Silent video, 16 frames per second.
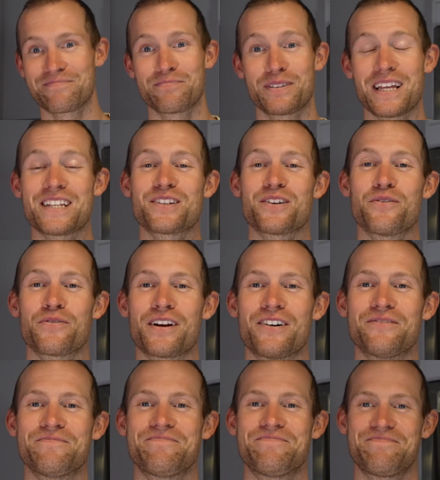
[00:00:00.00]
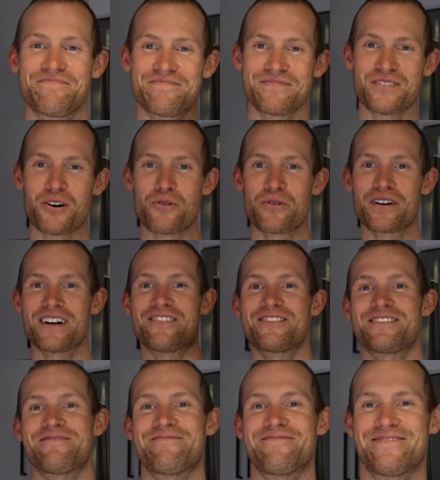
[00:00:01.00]
But that's all for now. Over and
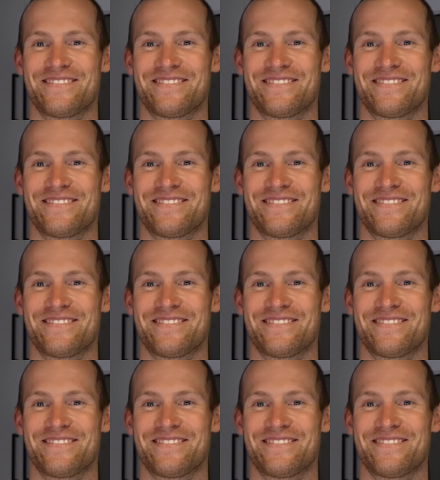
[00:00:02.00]
out.